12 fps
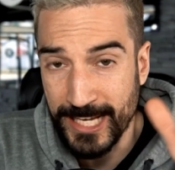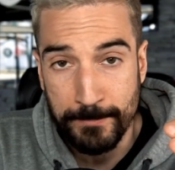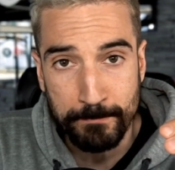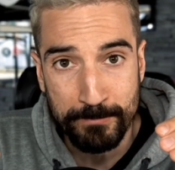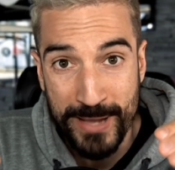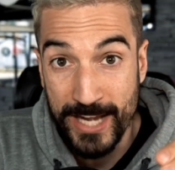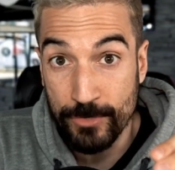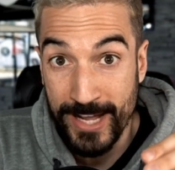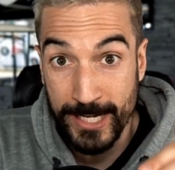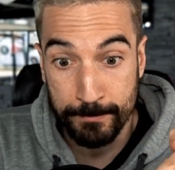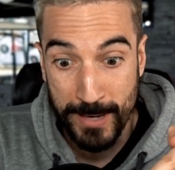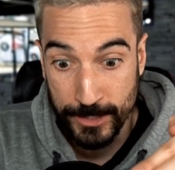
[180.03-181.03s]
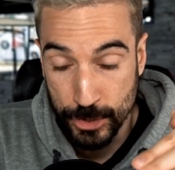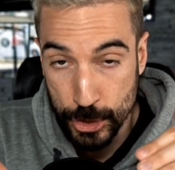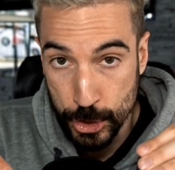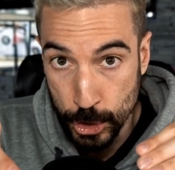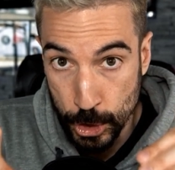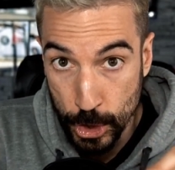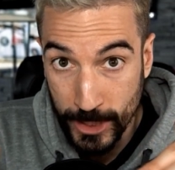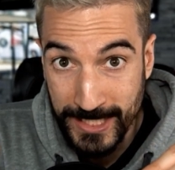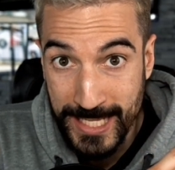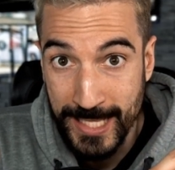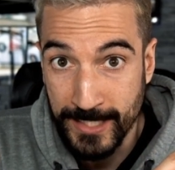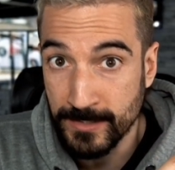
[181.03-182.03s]
getting better at it by just
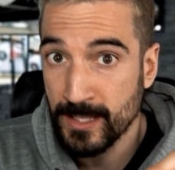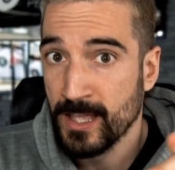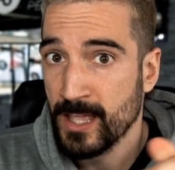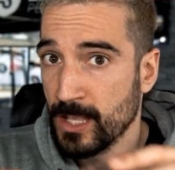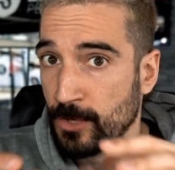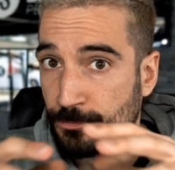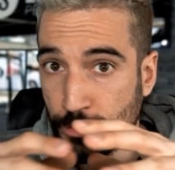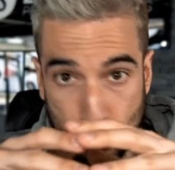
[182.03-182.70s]
looking at it, if